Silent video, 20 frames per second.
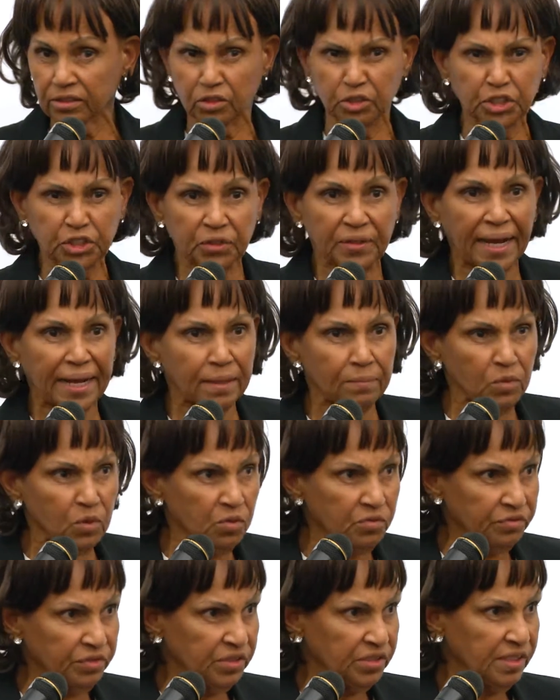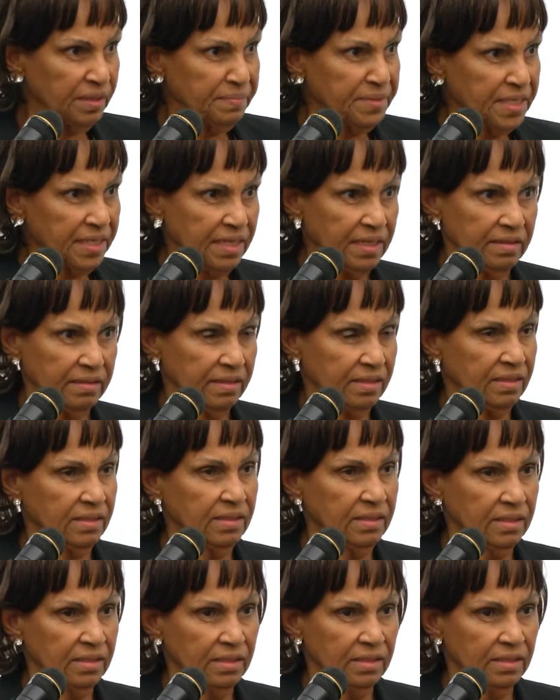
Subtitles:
Or should I move to something else?